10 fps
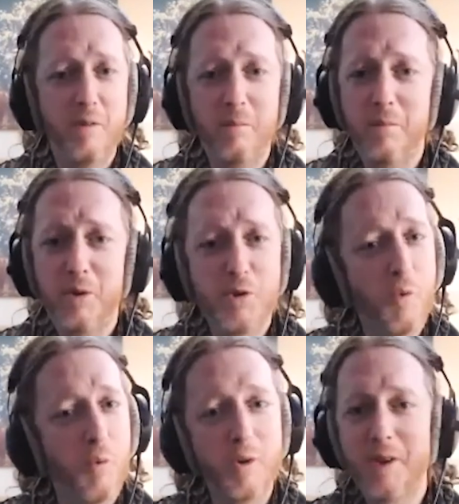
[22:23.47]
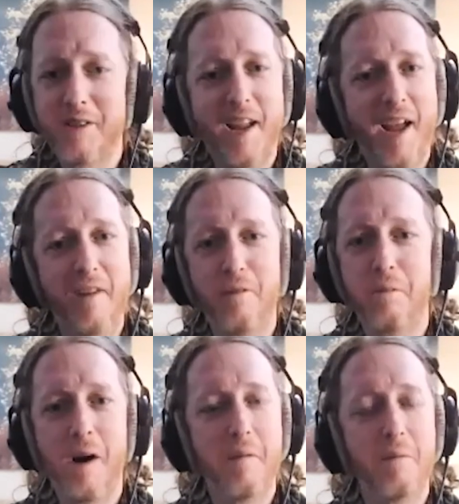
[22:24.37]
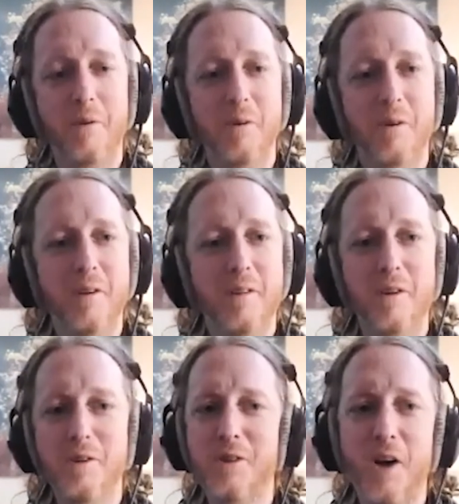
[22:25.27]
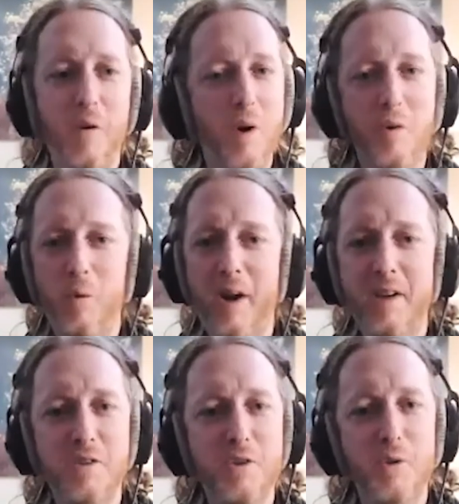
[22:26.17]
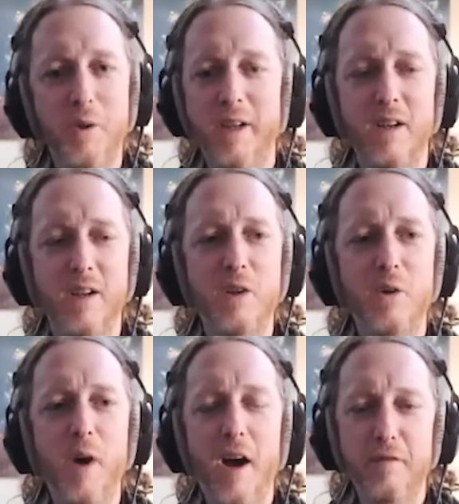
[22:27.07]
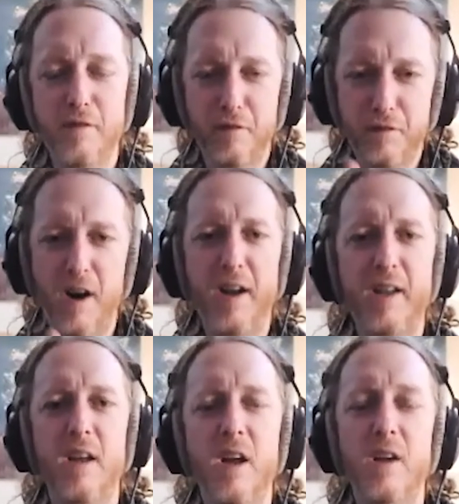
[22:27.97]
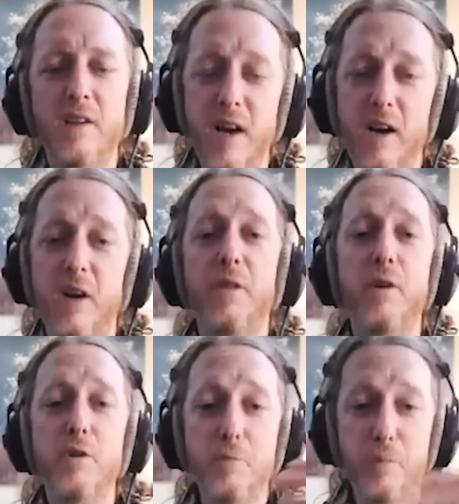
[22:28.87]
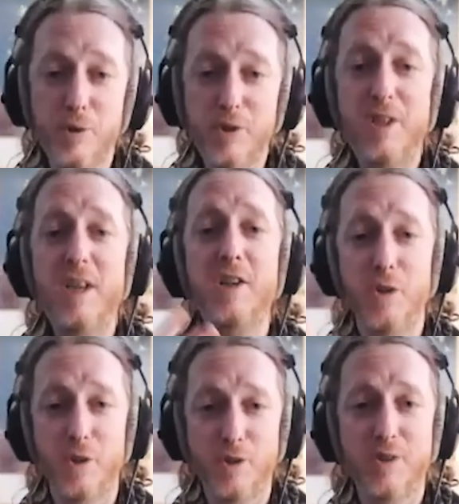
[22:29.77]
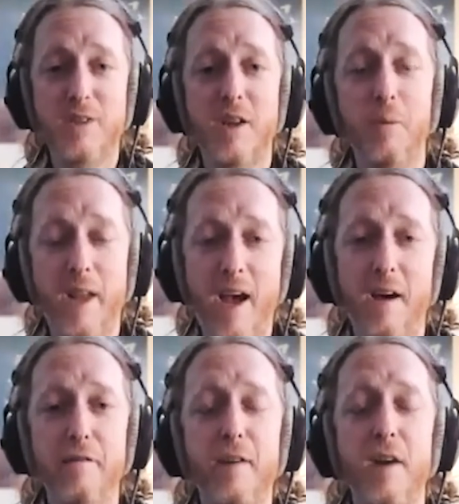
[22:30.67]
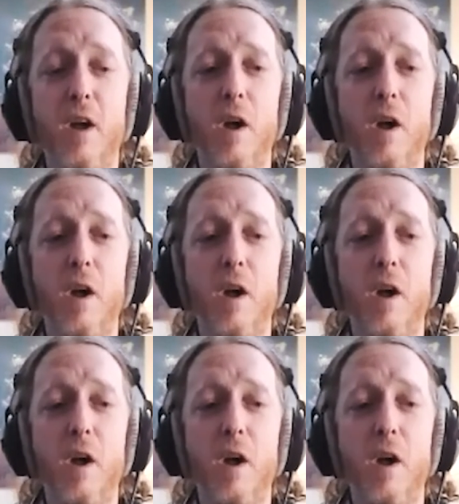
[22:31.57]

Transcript: The music world doesn't have a Bible. There's not one way to do it. You have to find, yeah, there's procedures that we have